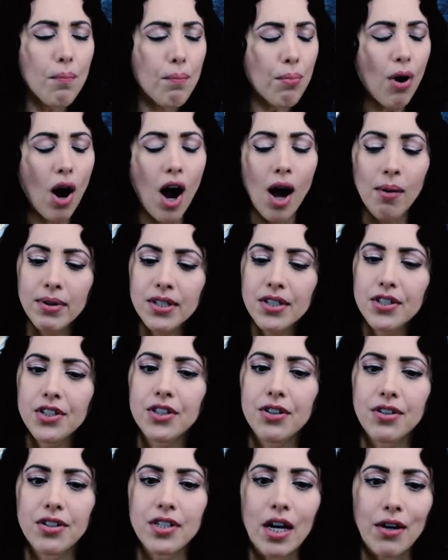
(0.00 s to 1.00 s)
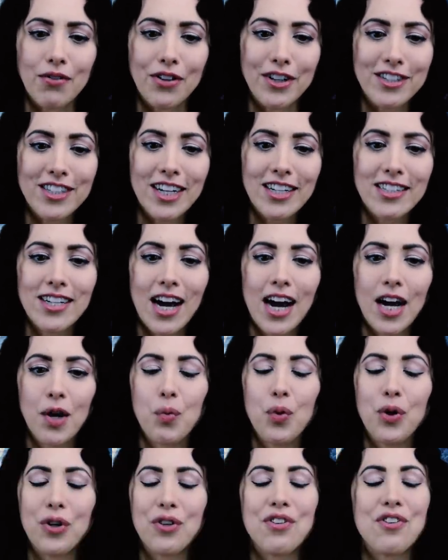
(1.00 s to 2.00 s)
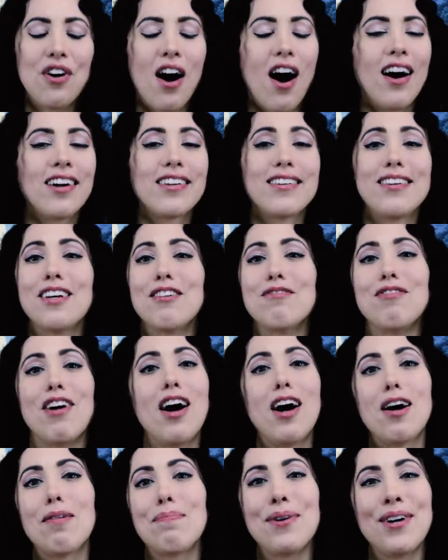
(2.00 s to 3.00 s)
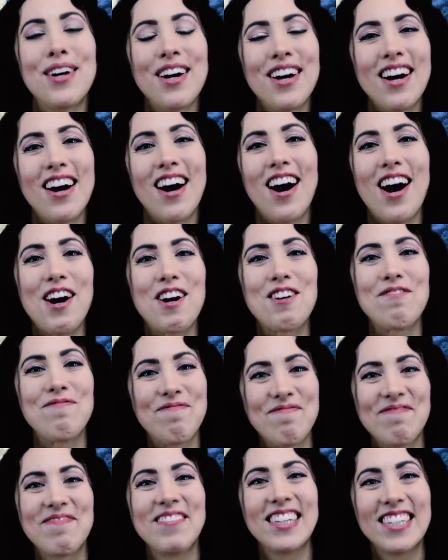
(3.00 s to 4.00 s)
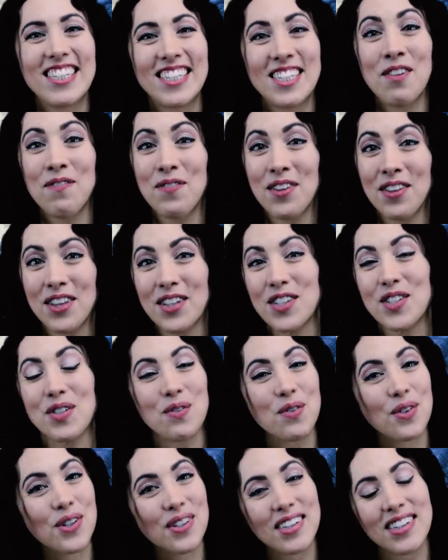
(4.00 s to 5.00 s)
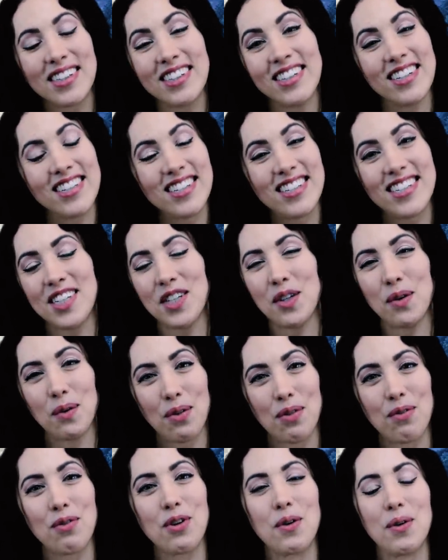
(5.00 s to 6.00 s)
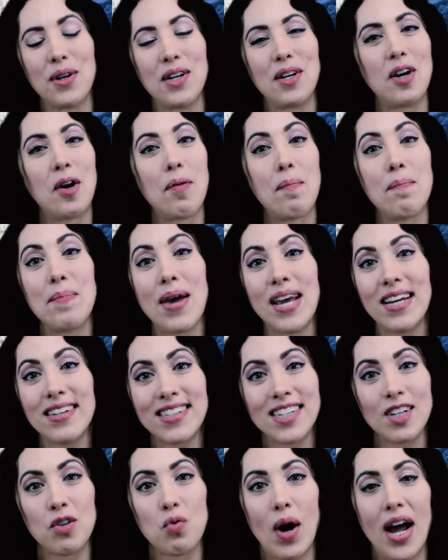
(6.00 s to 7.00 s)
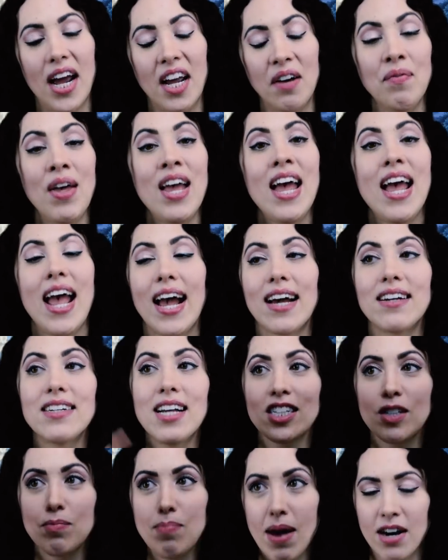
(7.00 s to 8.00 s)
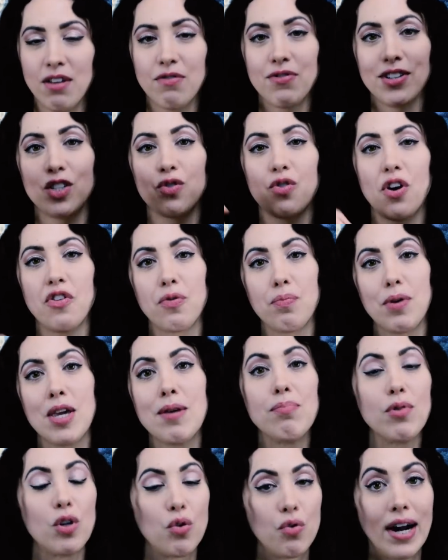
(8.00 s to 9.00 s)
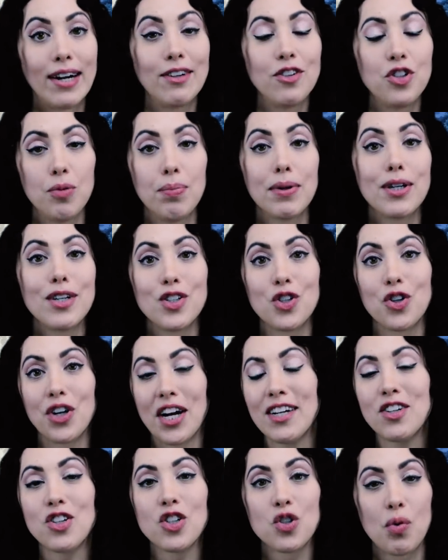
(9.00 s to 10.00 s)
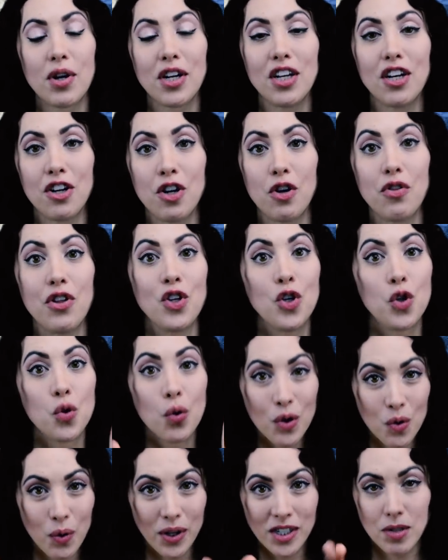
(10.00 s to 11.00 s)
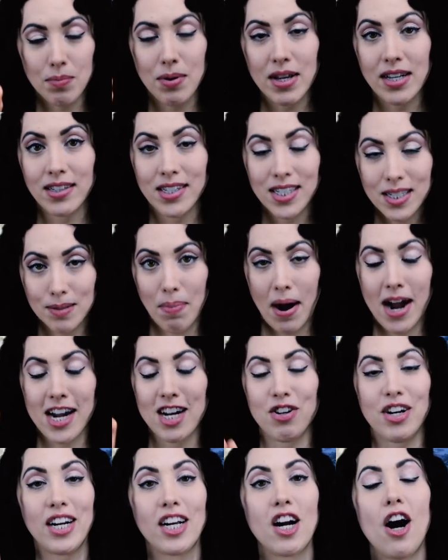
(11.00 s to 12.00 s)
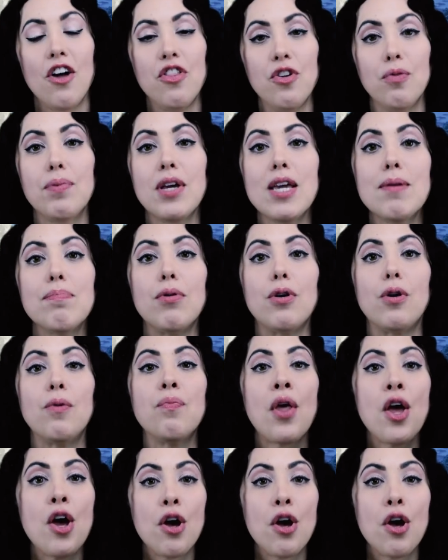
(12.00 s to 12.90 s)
promise to yourself that says, I will not give up, um, is something that's really going to see you through in an amazing way and has benefits for other people around you because your angels want you to know that you're going to be inspiring other people